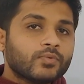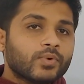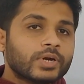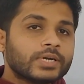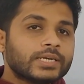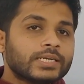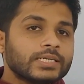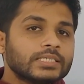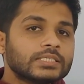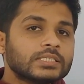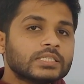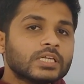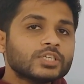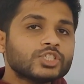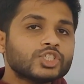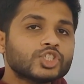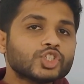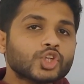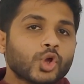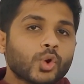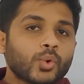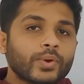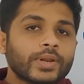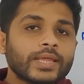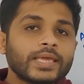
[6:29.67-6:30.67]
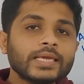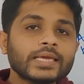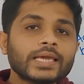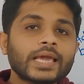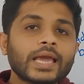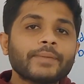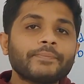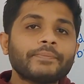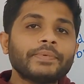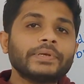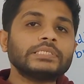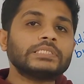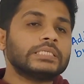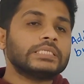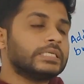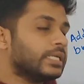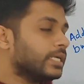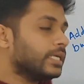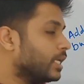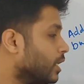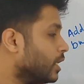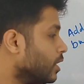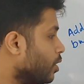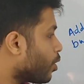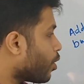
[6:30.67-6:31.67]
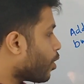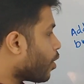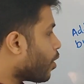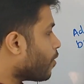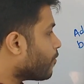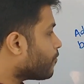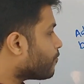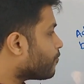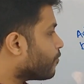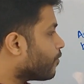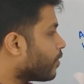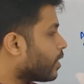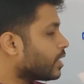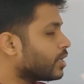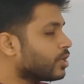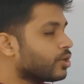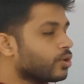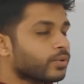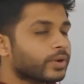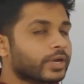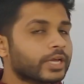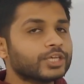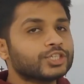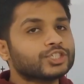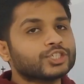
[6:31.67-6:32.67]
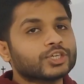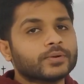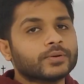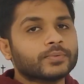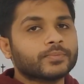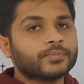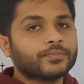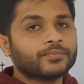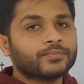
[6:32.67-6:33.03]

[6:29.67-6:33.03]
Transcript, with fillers: what is the storing capacity of one location.